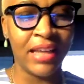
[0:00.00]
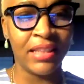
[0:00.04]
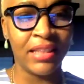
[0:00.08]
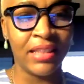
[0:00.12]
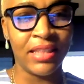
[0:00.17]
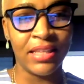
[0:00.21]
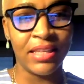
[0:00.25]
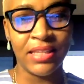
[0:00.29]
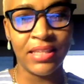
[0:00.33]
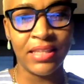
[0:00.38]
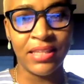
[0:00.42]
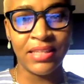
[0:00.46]

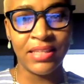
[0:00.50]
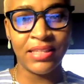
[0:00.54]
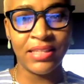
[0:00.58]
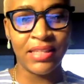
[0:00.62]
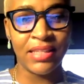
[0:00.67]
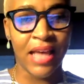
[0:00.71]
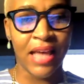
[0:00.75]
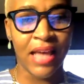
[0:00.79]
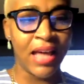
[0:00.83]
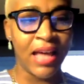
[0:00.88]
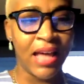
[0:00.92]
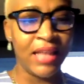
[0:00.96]
This is
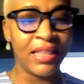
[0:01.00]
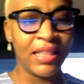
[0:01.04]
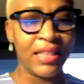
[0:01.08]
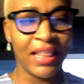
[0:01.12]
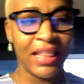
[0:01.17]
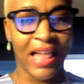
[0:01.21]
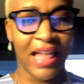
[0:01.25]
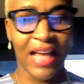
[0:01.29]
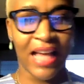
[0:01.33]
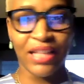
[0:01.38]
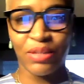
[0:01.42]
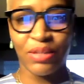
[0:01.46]
the
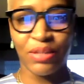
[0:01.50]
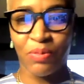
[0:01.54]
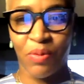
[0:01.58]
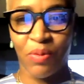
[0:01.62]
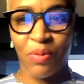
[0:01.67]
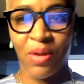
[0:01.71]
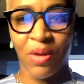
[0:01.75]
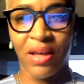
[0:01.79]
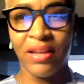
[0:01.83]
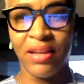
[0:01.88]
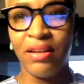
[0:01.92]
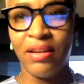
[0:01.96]
last
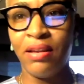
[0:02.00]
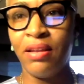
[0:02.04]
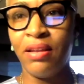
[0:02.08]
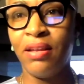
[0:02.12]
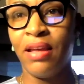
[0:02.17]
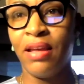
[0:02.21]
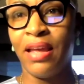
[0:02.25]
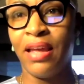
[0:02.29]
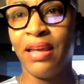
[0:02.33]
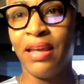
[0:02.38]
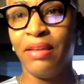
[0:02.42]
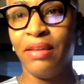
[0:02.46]
one,
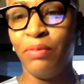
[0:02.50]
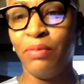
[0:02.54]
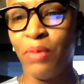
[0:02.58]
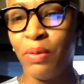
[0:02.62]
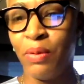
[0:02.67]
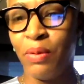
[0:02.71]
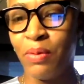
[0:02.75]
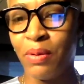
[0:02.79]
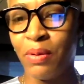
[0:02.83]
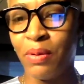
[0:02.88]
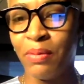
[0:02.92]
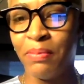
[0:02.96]
and we
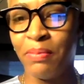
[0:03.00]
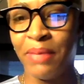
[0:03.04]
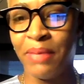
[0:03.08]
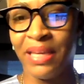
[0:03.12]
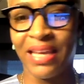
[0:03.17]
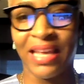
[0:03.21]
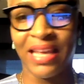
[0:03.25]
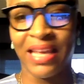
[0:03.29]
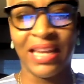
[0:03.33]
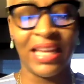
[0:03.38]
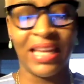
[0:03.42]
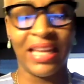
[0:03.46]
will
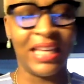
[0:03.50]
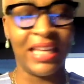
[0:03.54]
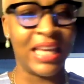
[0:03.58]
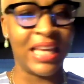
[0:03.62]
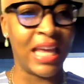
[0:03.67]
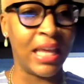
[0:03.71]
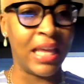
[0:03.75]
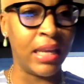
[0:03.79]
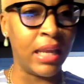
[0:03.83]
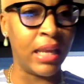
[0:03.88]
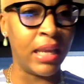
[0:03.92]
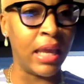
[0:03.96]
begin
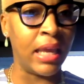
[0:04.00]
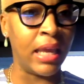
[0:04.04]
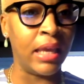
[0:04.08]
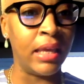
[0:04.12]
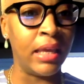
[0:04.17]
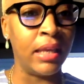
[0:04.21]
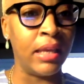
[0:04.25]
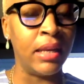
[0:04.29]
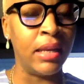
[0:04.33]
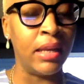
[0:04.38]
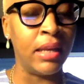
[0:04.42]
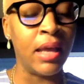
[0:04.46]
again
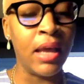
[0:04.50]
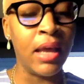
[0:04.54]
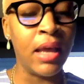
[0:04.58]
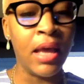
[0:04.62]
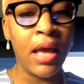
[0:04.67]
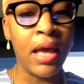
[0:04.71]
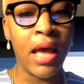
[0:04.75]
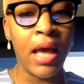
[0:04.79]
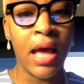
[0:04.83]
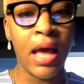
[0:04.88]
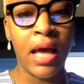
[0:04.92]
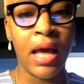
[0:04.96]
in
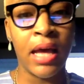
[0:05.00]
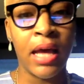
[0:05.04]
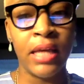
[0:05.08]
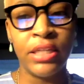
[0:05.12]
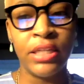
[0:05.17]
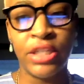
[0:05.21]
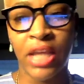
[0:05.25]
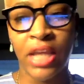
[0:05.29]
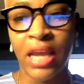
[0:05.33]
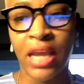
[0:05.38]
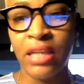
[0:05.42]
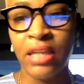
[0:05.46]

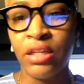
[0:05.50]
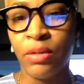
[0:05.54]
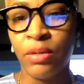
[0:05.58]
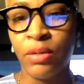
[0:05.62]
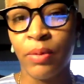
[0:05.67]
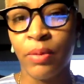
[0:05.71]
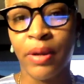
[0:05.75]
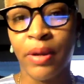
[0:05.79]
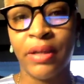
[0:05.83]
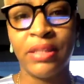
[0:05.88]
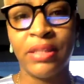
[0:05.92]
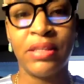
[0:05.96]

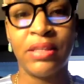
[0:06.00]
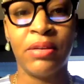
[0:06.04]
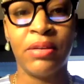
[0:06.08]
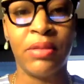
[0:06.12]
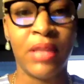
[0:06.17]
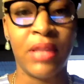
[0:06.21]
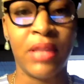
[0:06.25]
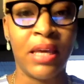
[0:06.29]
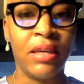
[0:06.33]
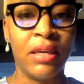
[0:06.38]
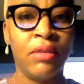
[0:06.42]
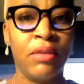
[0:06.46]
January. So
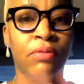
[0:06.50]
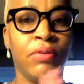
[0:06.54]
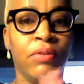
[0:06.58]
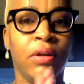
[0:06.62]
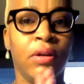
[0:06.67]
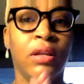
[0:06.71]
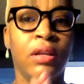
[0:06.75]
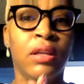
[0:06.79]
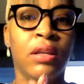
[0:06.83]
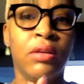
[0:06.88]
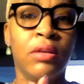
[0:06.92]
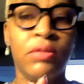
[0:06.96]
thank you for
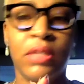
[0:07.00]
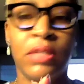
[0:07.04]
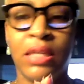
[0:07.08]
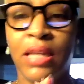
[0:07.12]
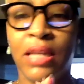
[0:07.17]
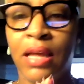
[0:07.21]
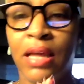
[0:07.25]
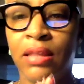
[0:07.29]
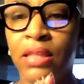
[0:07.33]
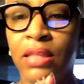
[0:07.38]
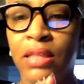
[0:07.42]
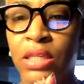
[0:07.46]

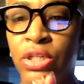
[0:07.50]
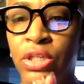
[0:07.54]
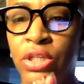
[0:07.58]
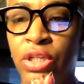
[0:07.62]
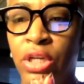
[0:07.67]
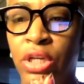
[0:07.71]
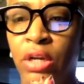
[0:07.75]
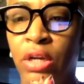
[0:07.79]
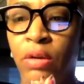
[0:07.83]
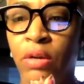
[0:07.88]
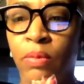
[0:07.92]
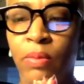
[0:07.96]
closing out this
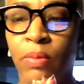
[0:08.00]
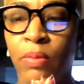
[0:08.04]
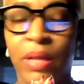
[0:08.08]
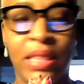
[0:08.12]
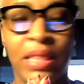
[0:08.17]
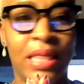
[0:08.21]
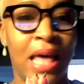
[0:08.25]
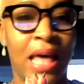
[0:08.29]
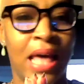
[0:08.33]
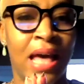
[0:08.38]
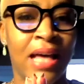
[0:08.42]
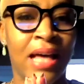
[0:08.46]
year with
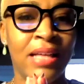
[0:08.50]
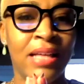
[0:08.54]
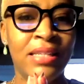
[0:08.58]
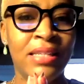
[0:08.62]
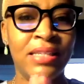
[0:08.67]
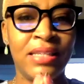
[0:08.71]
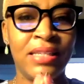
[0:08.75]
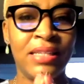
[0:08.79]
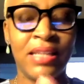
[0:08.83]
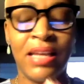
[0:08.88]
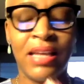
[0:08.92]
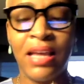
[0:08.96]

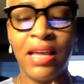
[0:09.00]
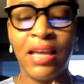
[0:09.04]
us.